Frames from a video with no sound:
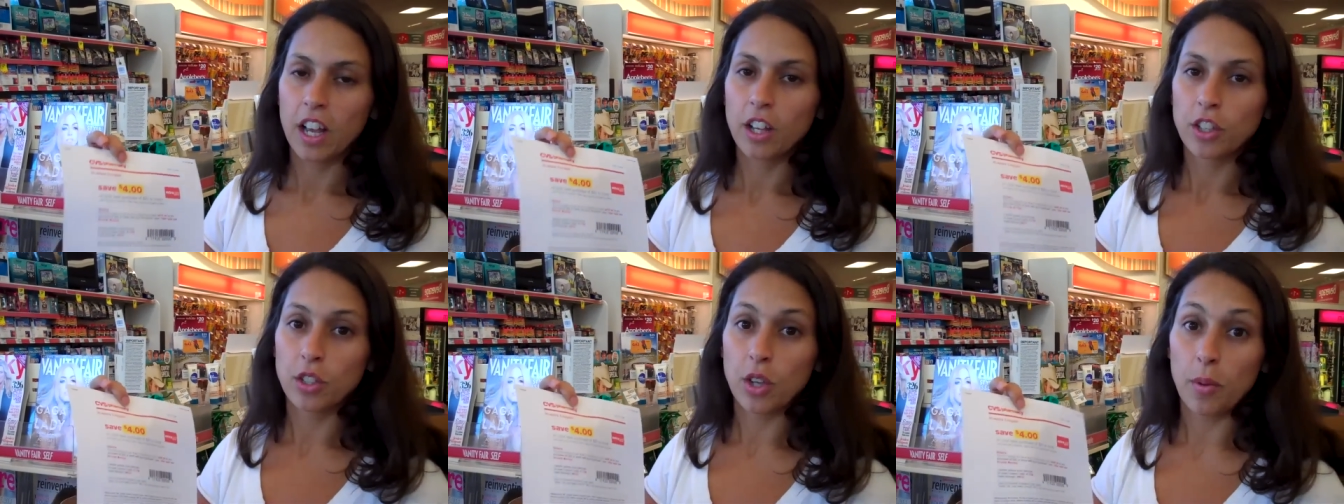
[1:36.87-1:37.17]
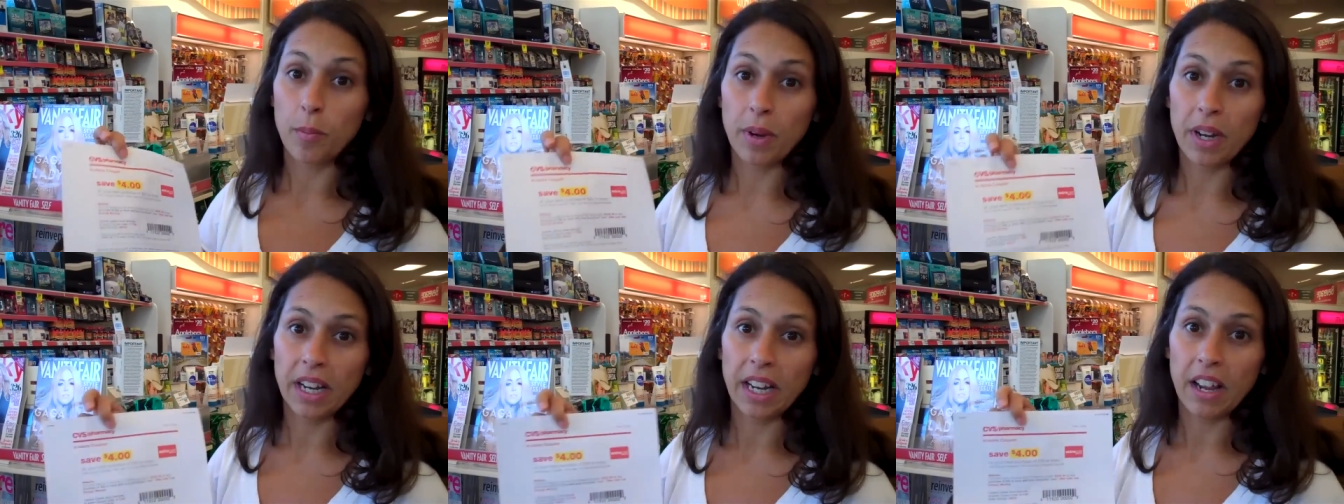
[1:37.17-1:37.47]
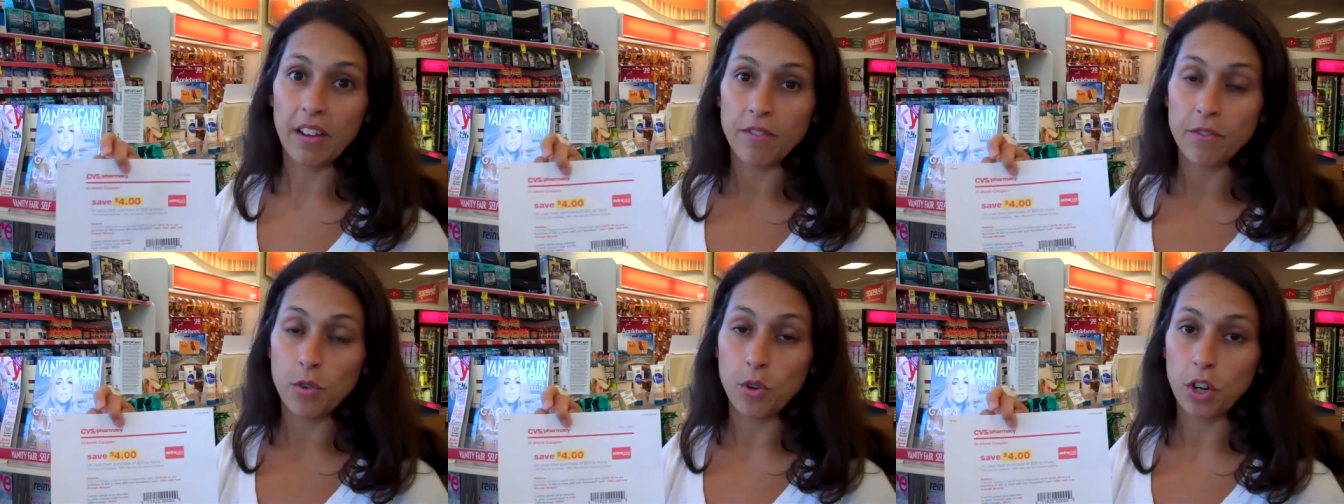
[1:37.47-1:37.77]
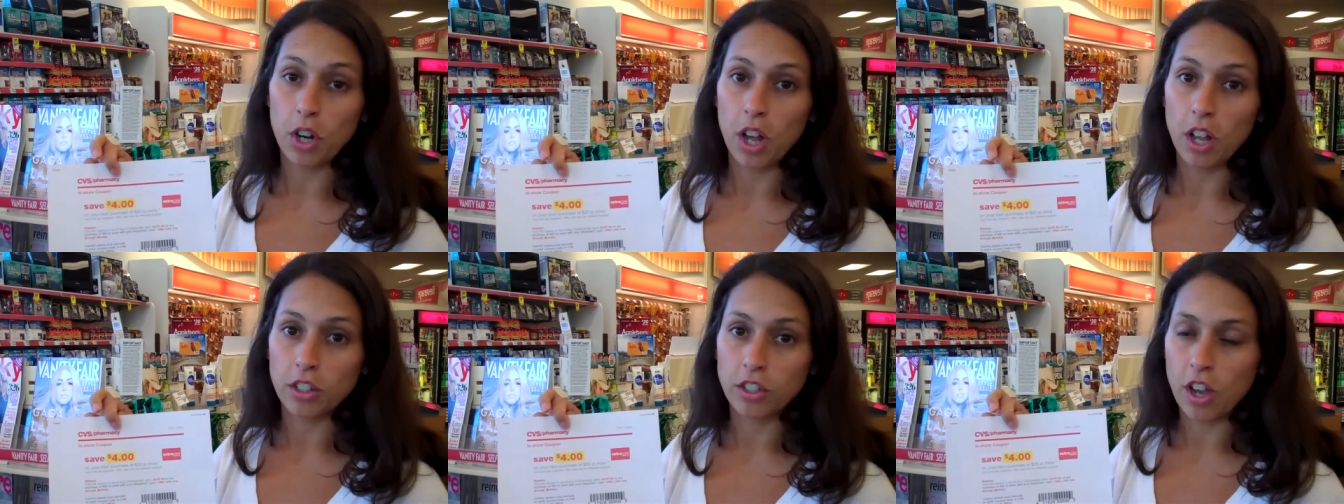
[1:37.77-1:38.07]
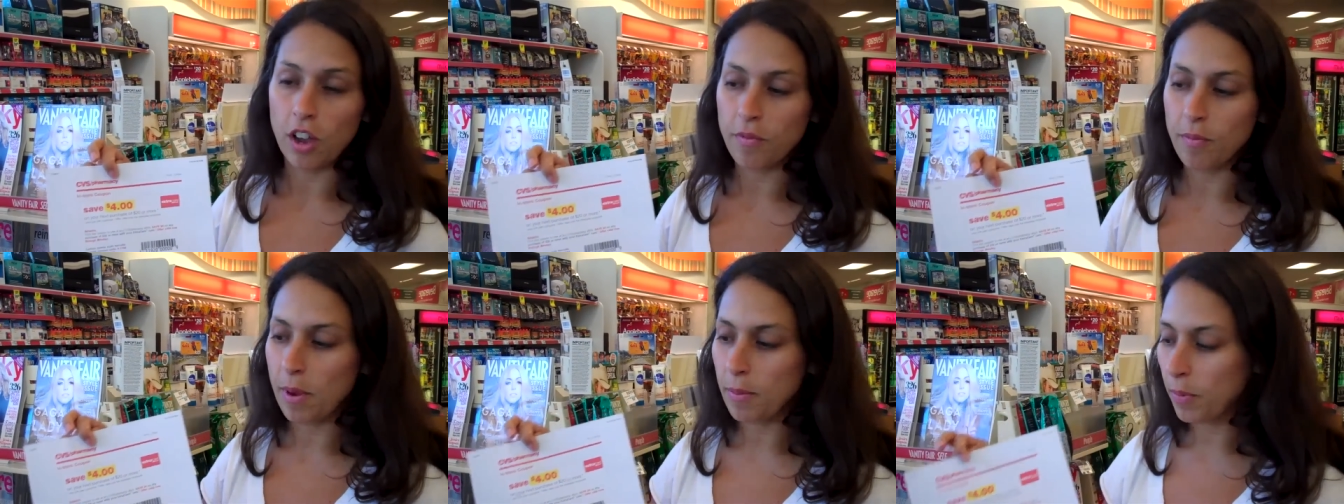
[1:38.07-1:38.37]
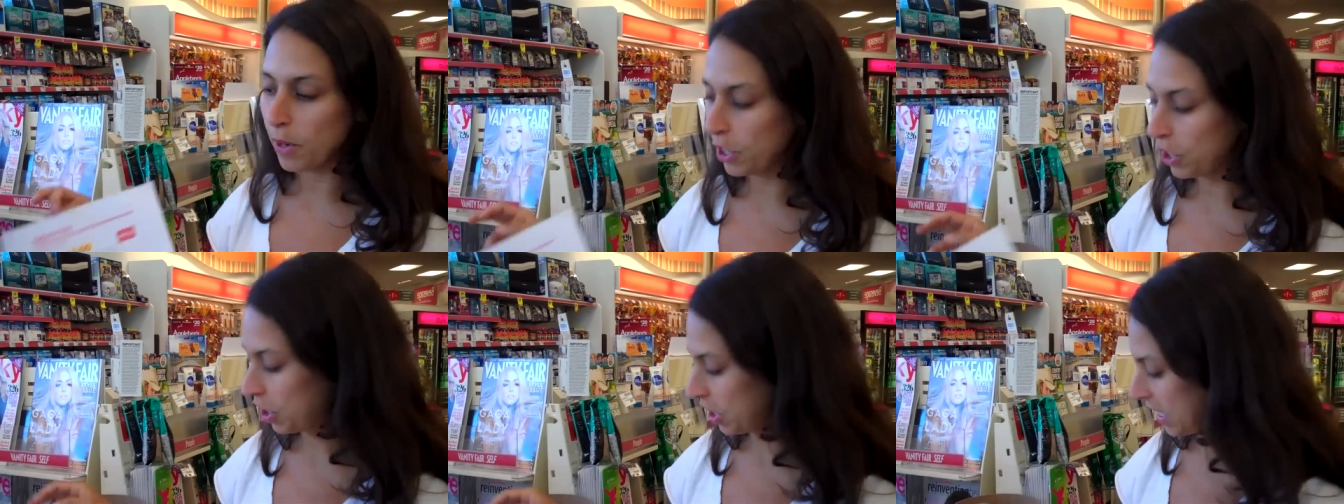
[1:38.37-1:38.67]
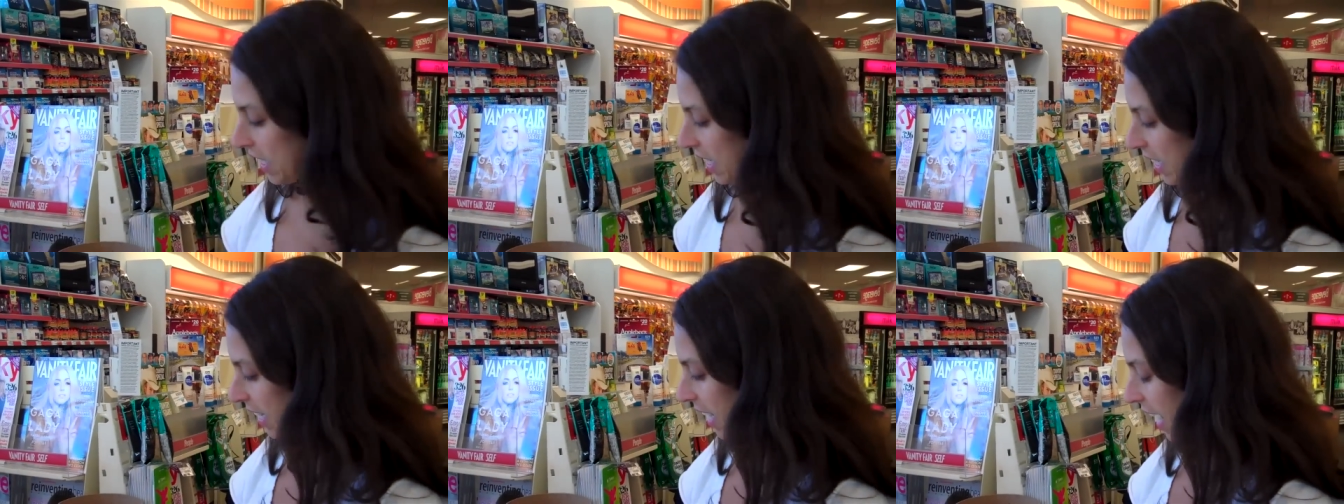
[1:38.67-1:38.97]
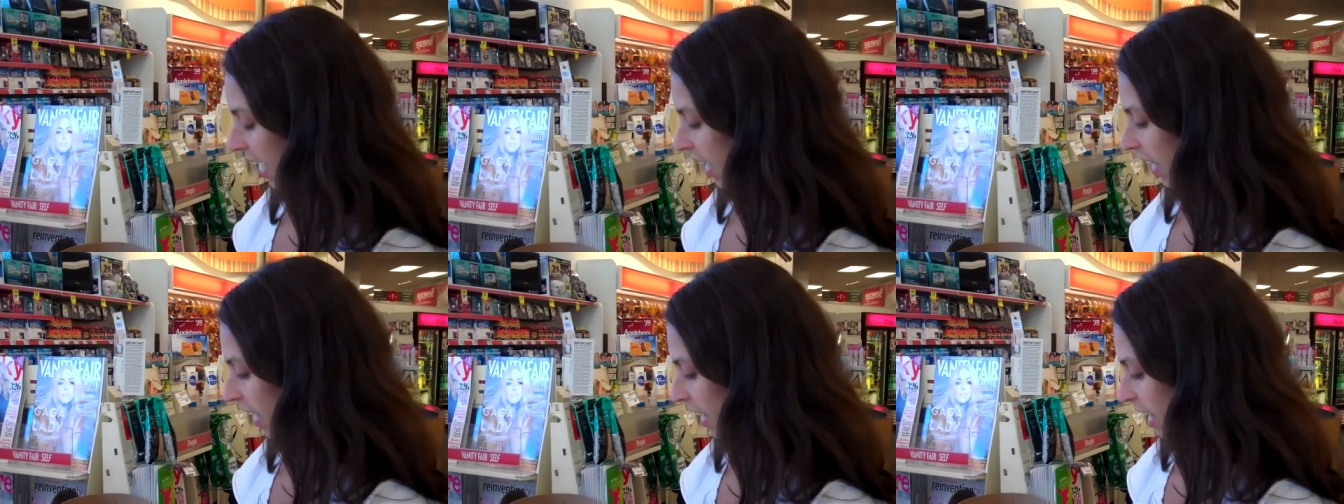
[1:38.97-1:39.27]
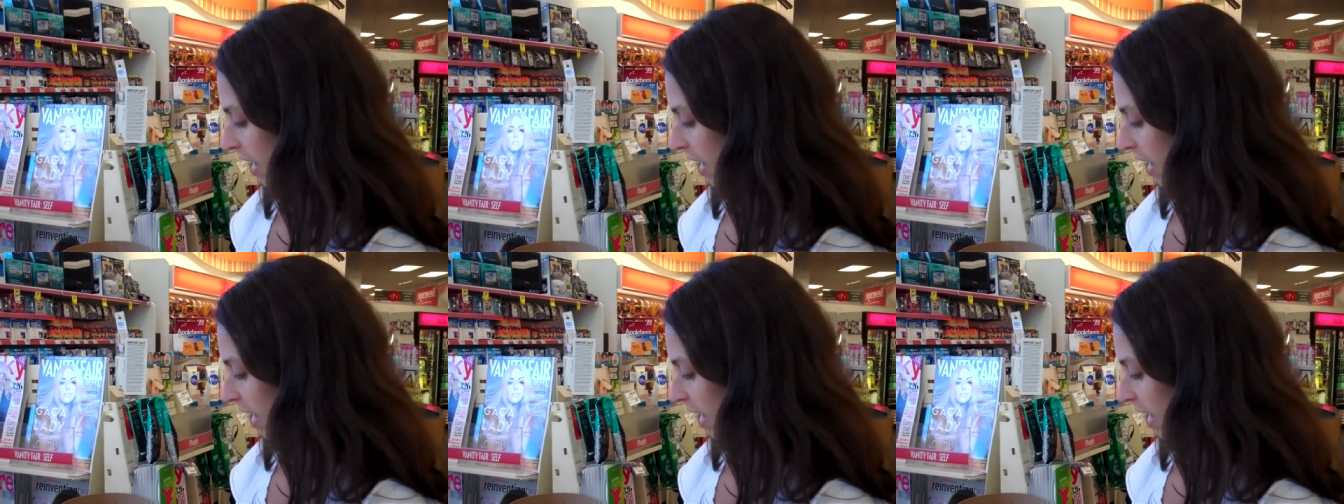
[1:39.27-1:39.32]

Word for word: So I'm going to get $4 off my purchase today.